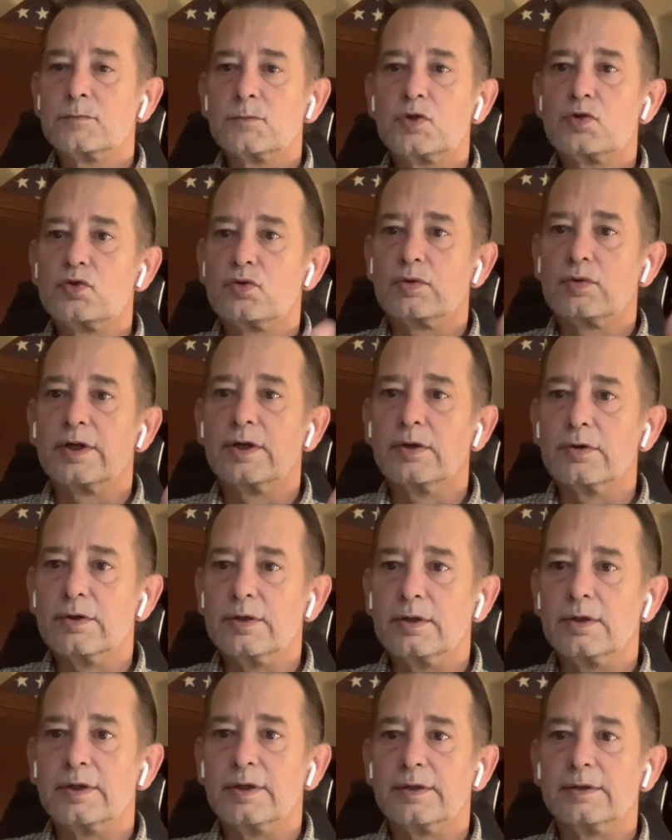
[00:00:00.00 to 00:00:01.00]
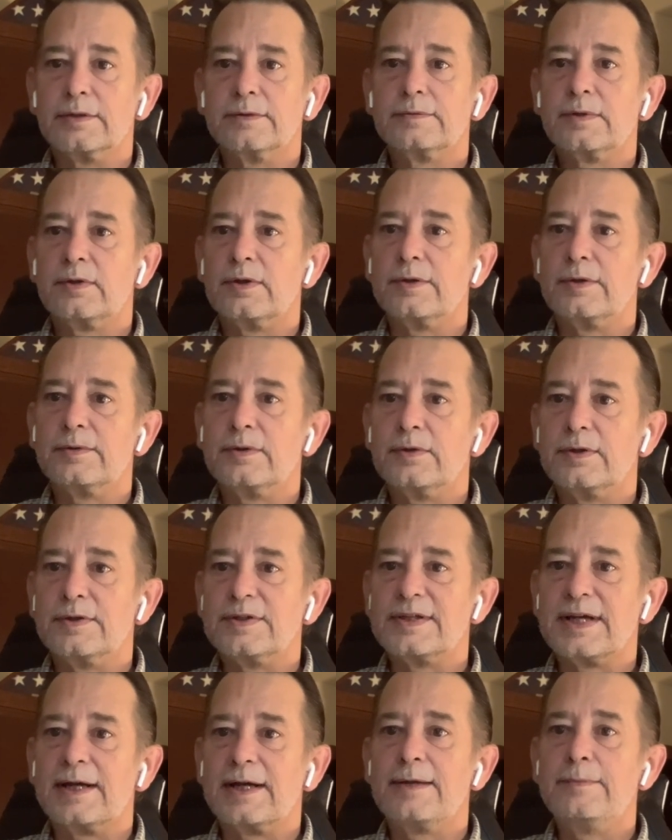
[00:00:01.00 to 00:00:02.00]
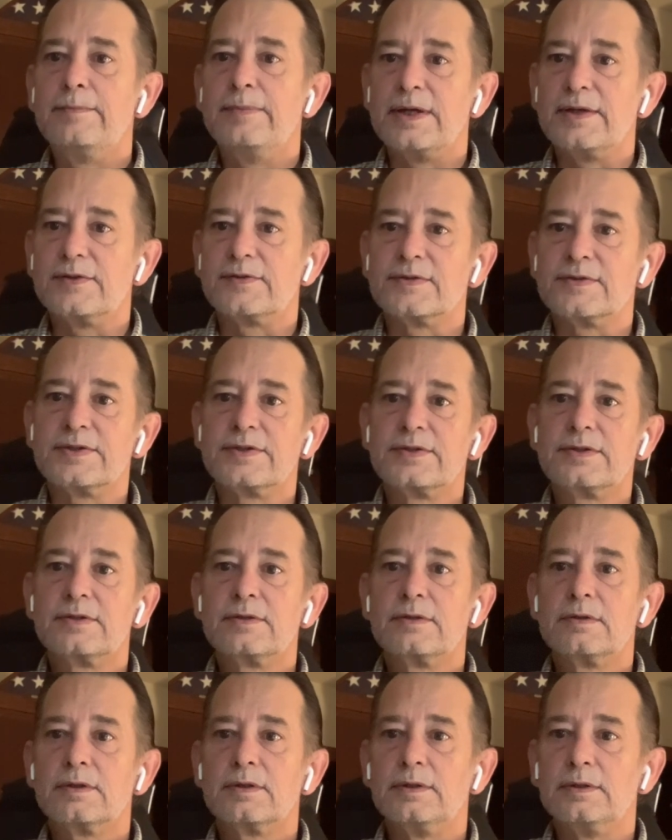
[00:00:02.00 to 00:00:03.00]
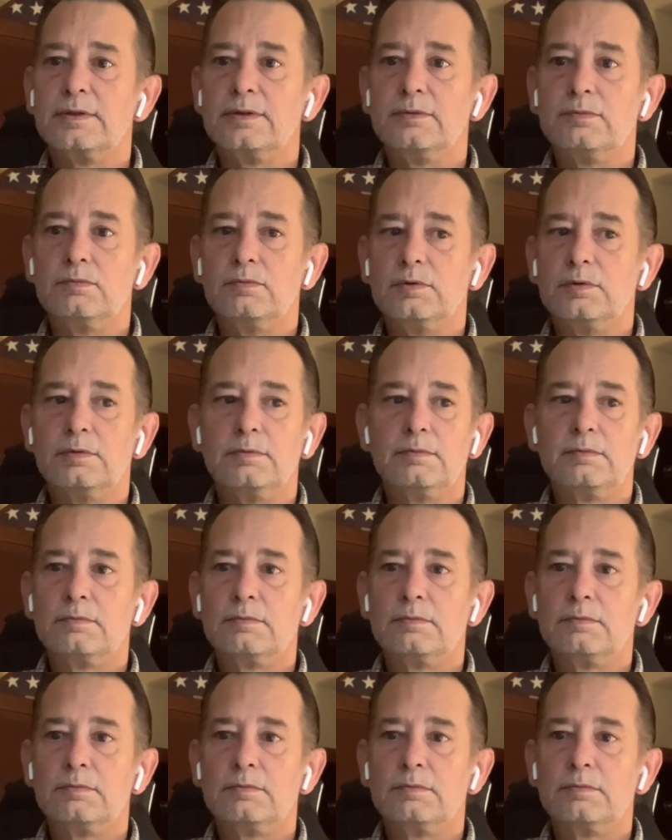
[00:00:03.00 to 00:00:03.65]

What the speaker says: triggered on time basis would